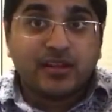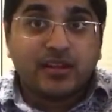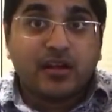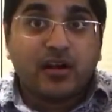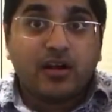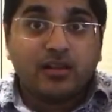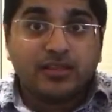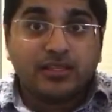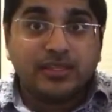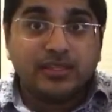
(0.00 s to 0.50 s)

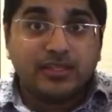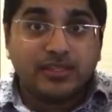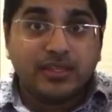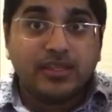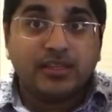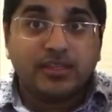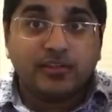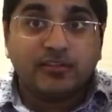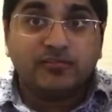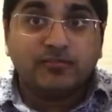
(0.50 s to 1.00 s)

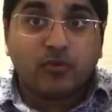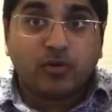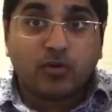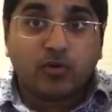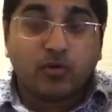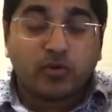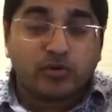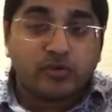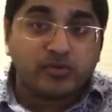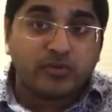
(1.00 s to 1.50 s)
in the four
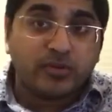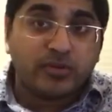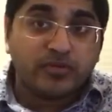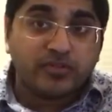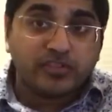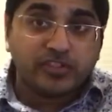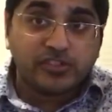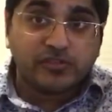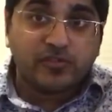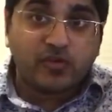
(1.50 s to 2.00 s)
horsewomen
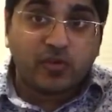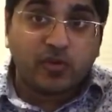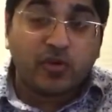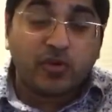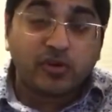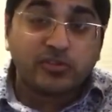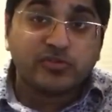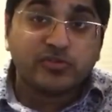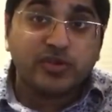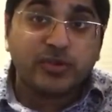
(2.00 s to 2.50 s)
versus four
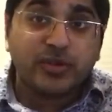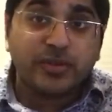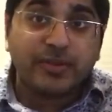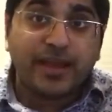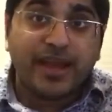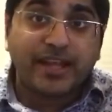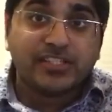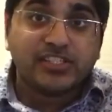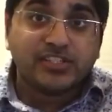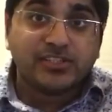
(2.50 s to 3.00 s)
horsewomen
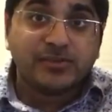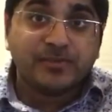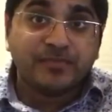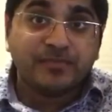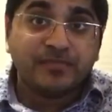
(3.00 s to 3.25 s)
match,